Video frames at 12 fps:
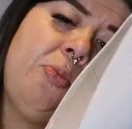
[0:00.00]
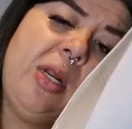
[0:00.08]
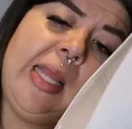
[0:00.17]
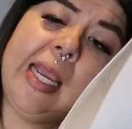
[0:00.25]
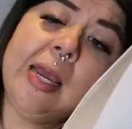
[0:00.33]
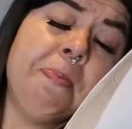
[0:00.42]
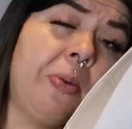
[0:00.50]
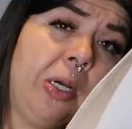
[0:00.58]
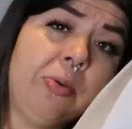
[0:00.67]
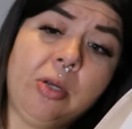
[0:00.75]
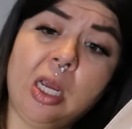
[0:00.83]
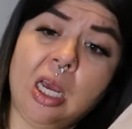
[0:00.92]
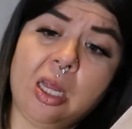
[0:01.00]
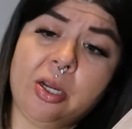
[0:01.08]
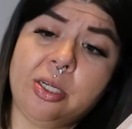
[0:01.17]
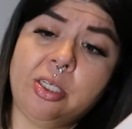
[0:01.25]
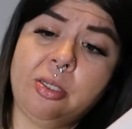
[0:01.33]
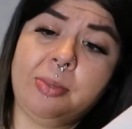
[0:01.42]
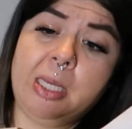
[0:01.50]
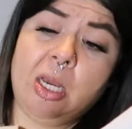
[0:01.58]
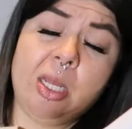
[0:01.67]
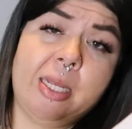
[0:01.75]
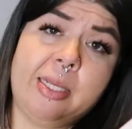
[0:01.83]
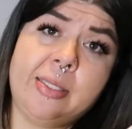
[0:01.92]
more like a bone color, to be
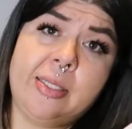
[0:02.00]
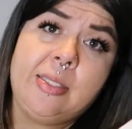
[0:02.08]
honest.